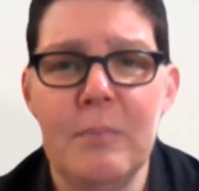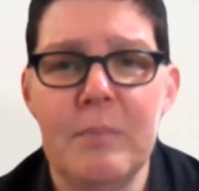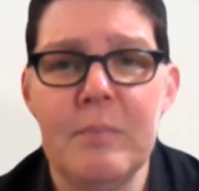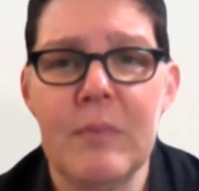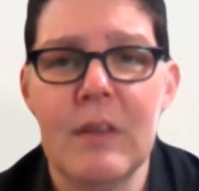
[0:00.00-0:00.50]

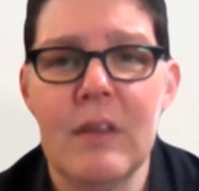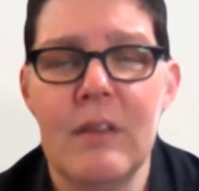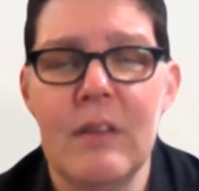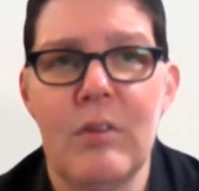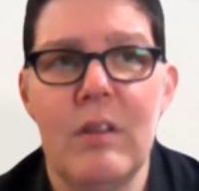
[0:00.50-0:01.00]

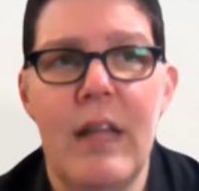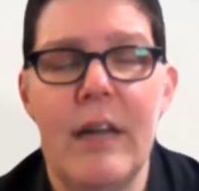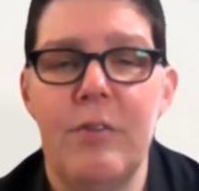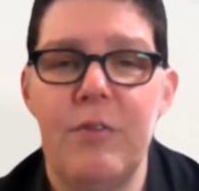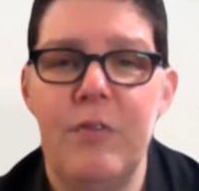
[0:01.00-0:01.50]
There
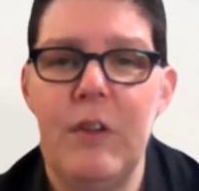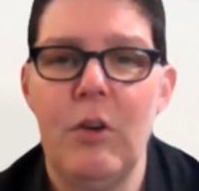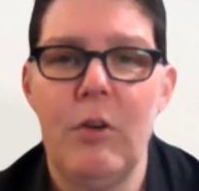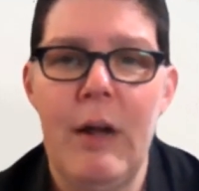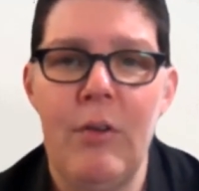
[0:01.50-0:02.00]
was a lot of
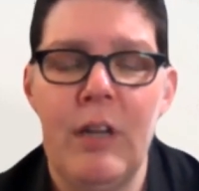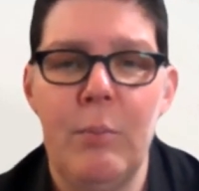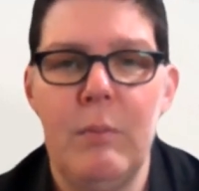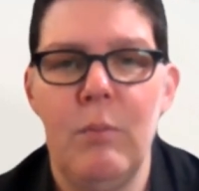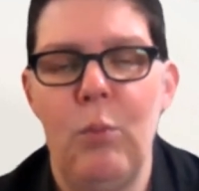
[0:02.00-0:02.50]
fear around it.